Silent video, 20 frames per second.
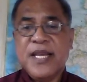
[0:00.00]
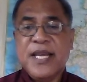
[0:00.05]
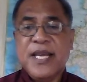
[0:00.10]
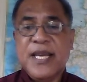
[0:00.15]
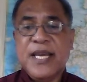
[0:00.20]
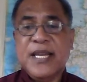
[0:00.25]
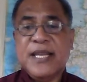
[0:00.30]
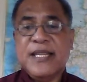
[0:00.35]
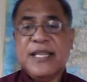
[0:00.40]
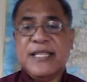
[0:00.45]

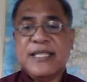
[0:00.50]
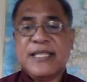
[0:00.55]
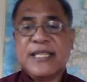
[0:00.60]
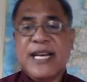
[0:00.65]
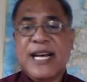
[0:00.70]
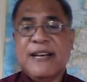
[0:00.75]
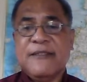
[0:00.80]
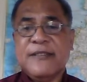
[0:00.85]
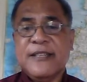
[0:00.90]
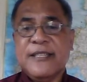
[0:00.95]
it
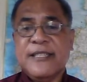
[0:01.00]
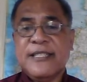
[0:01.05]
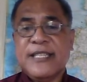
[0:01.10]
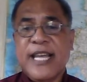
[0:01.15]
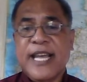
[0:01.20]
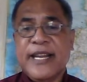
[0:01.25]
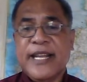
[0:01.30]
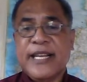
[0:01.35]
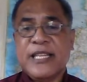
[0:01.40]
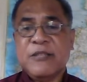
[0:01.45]
discovers
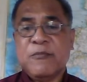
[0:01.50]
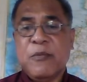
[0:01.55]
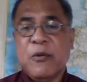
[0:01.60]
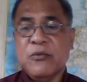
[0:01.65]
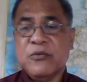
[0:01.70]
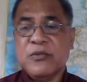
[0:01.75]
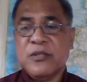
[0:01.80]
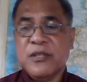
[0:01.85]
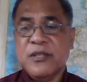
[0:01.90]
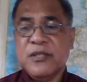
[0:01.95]
and
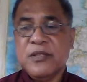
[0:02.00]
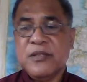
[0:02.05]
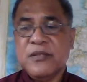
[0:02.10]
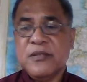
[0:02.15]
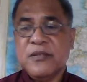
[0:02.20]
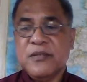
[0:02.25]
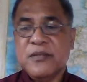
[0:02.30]
exposes